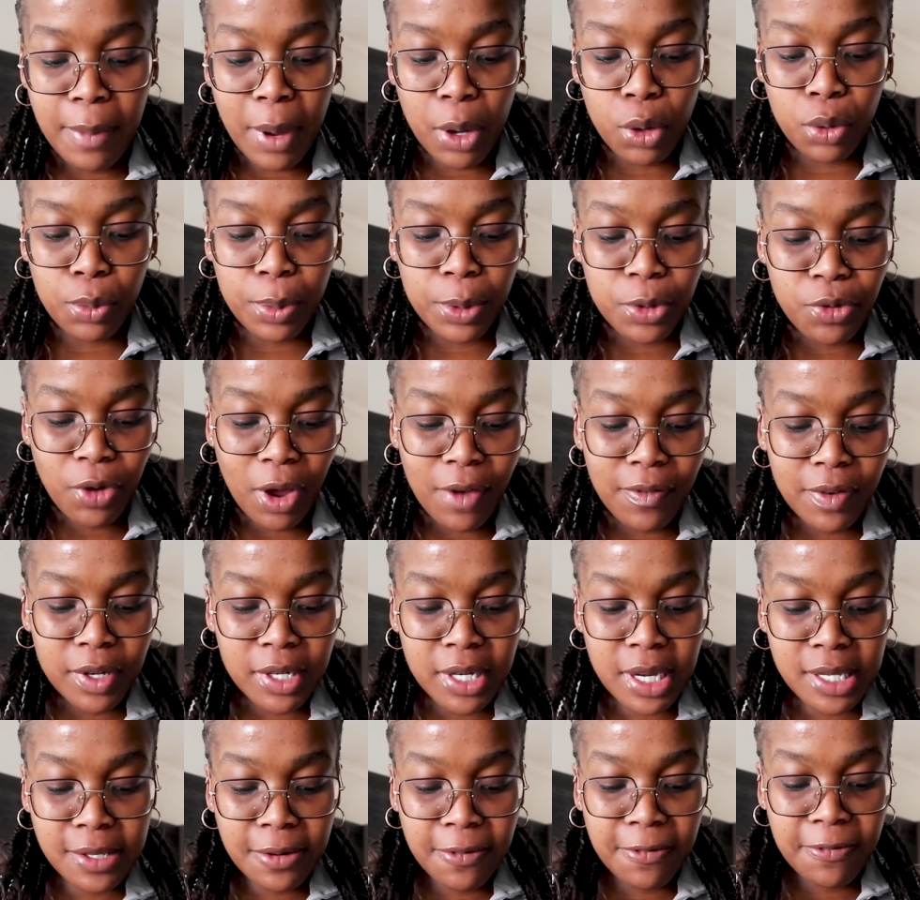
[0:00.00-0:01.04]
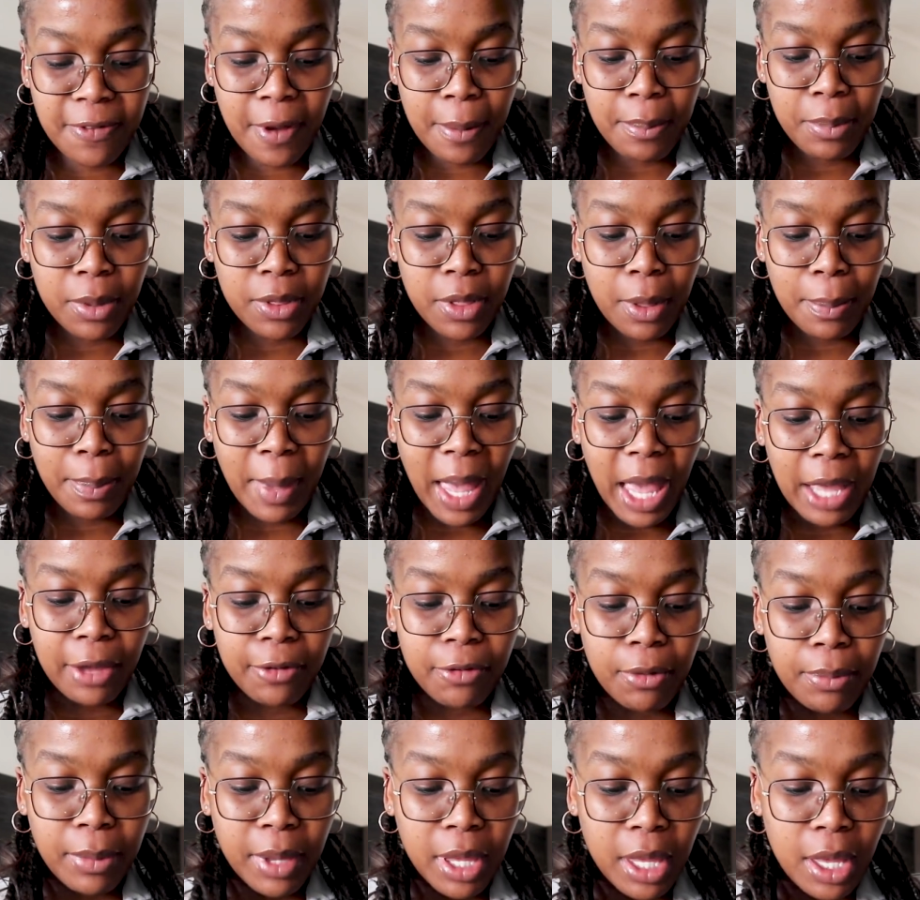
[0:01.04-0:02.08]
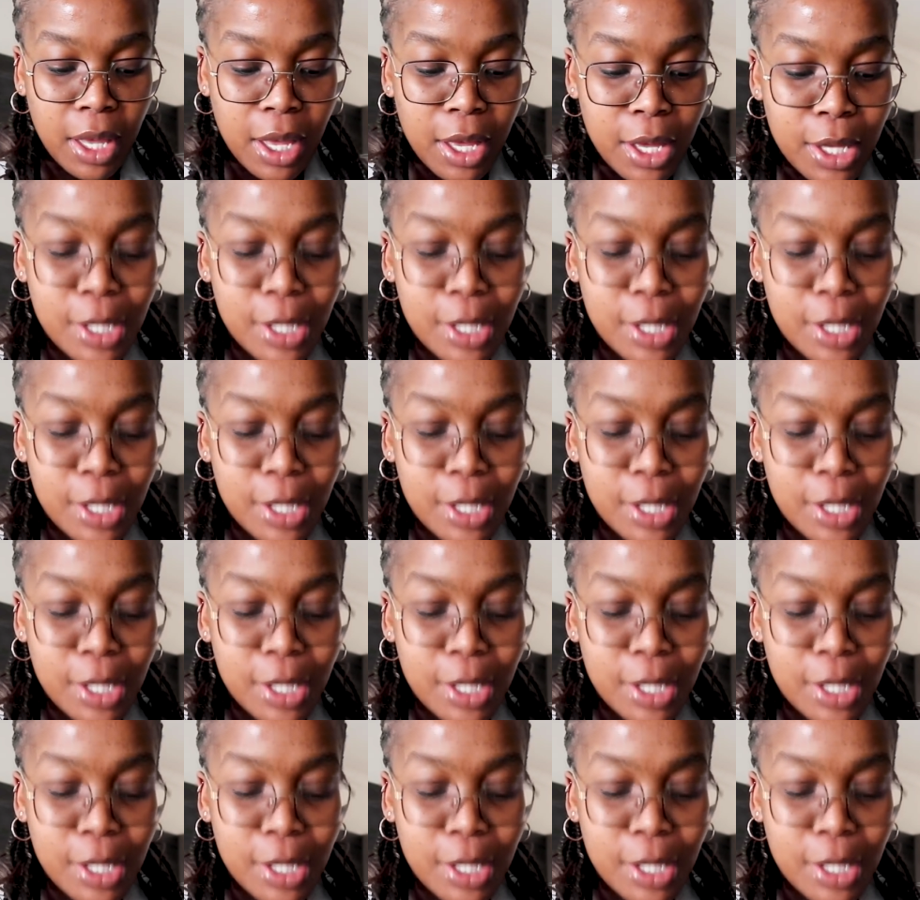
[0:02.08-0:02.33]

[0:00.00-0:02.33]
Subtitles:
my Uber driver doesn't fumble the bag for me.